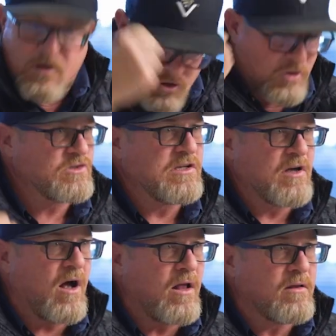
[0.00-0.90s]
jerseys
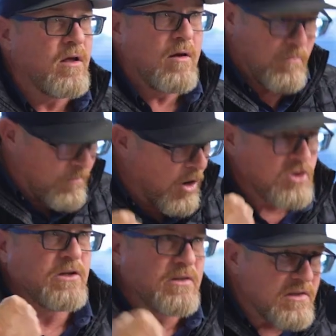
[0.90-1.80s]
on,
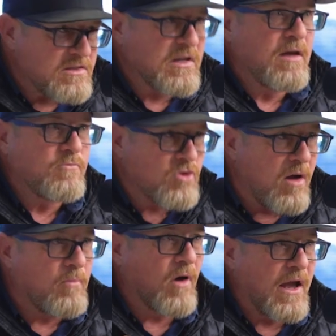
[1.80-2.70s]
marching to the same
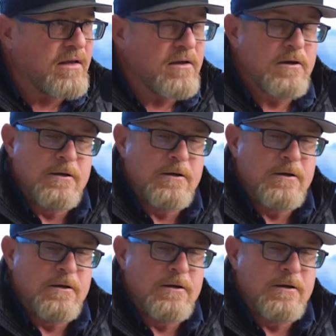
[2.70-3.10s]
drum, right?